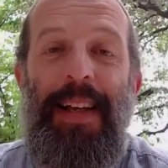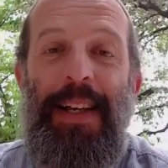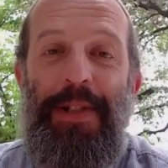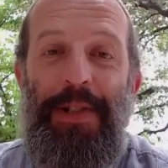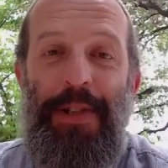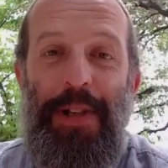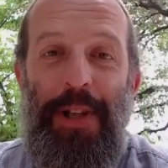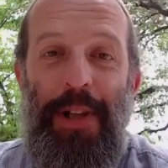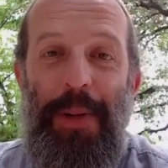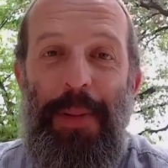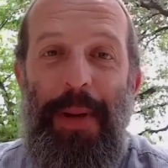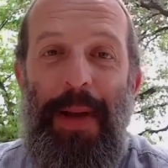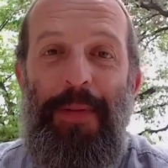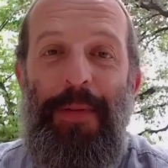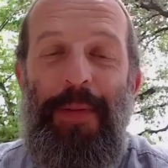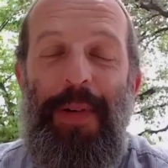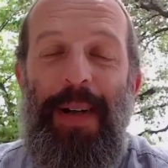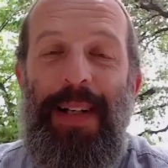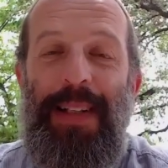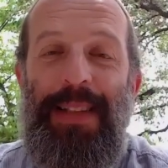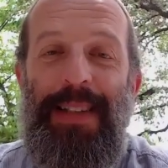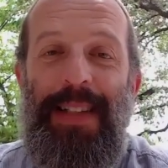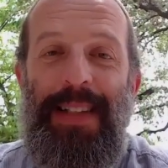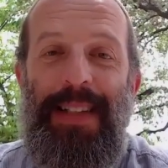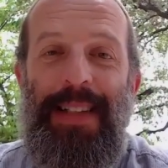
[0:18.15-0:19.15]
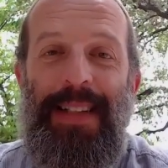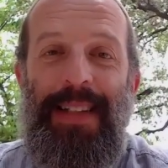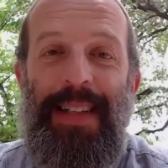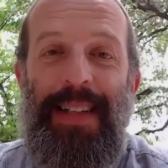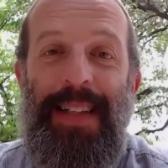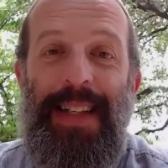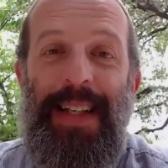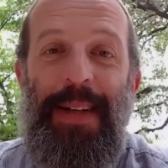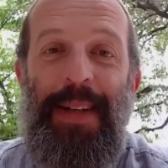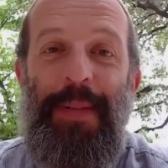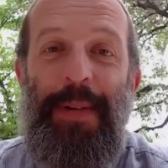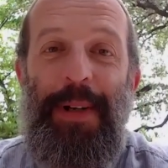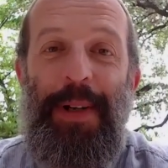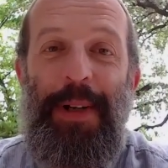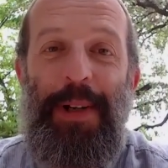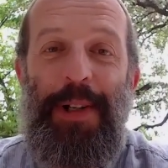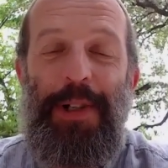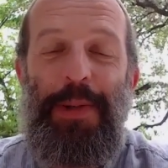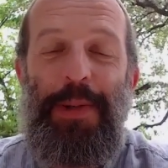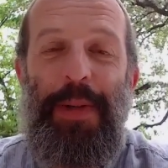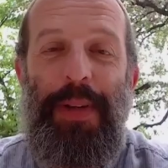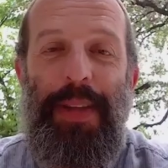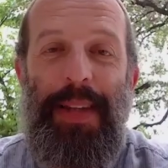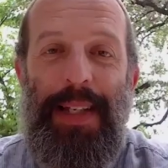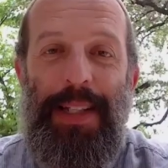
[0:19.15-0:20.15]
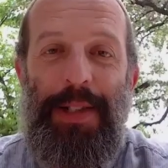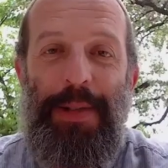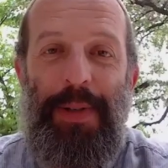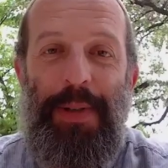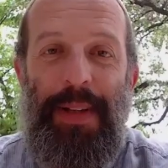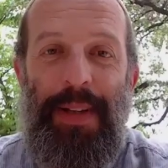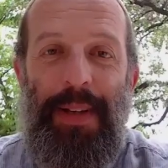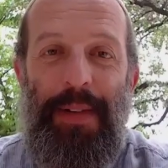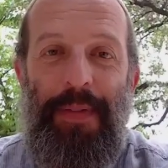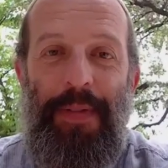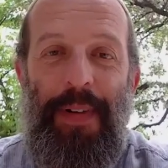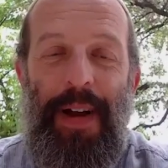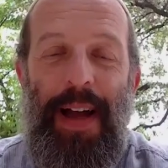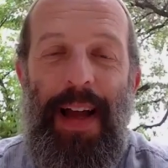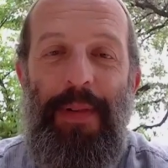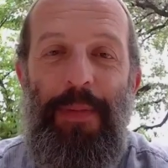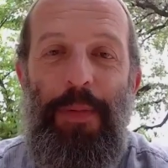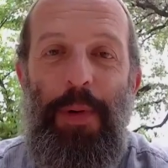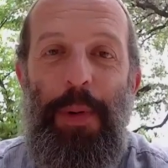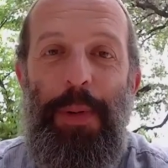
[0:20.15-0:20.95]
Shalom, my friends. This is the Kiva Gersh with Israel in 5,